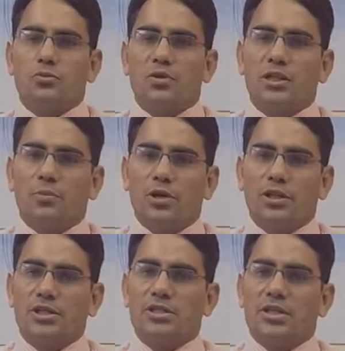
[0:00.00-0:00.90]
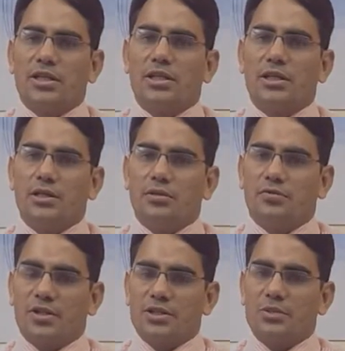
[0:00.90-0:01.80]
When the product is ready in the
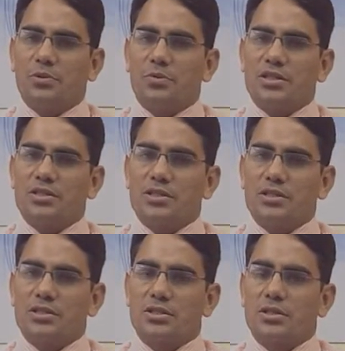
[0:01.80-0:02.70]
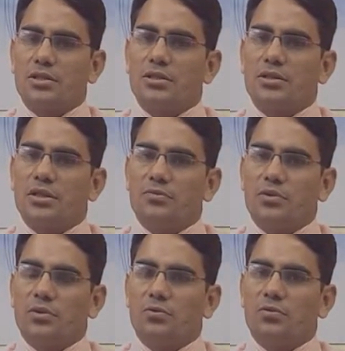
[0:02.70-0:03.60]
factory premises that we
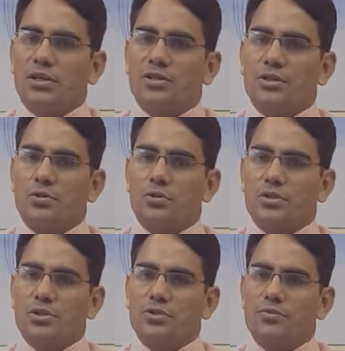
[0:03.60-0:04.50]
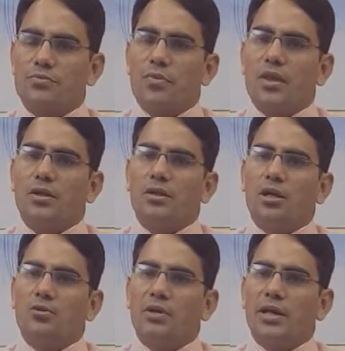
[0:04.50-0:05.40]
call factory cost,
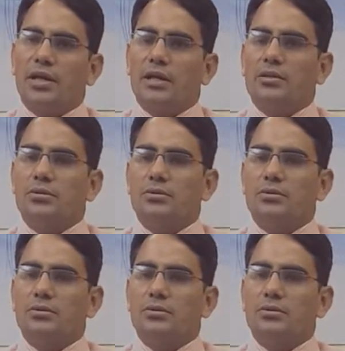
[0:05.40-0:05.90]
now we add